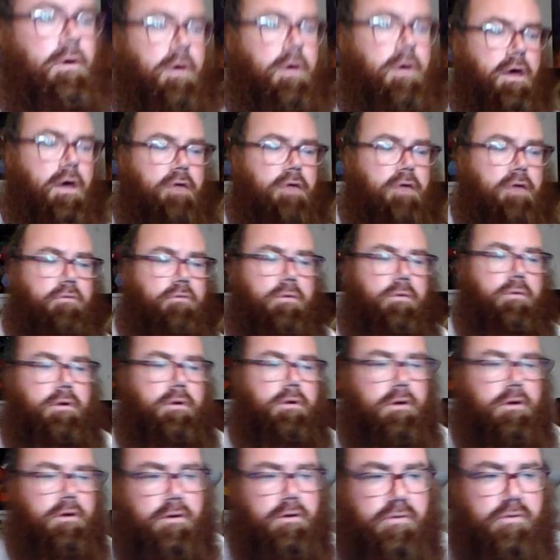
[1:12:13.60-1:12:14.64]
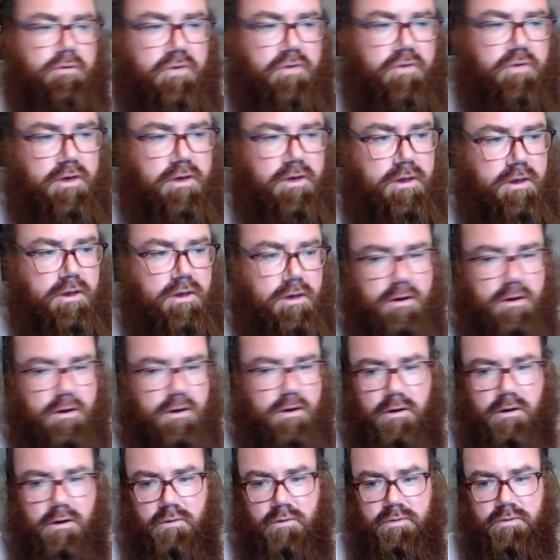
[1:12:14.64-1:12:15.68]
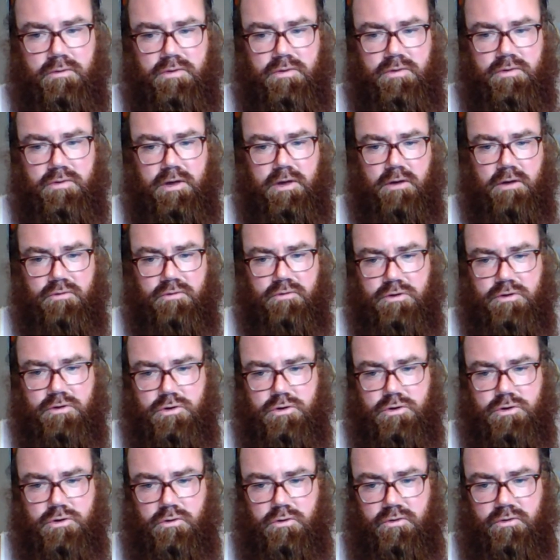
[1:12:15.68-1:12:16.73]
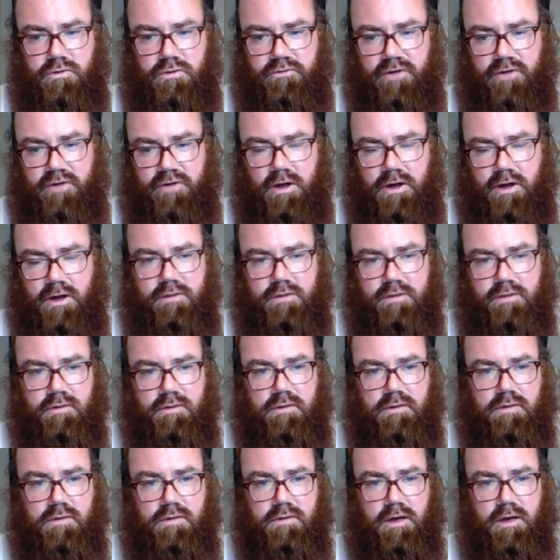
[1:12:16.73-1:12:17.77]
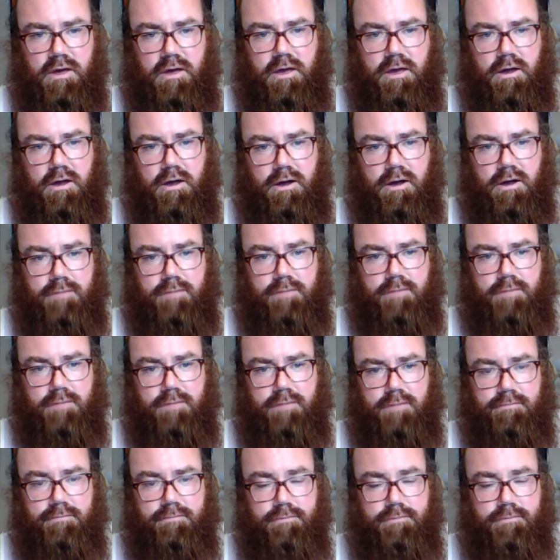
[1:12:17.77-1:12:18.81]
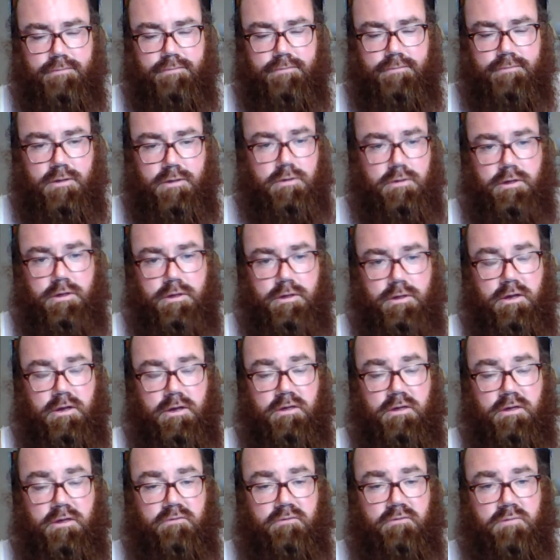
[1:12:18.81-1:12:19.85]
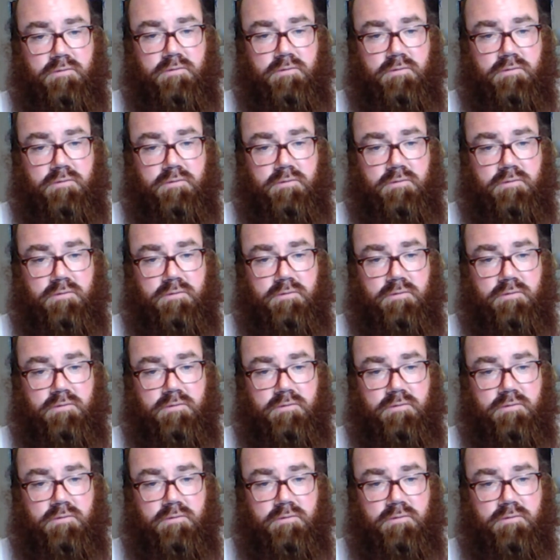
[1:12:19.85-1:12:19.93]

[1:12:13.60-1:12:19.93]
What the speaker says: Everyone knows CNN always tells the truth and Fox is a psyop. I don't think any of them tell the truth.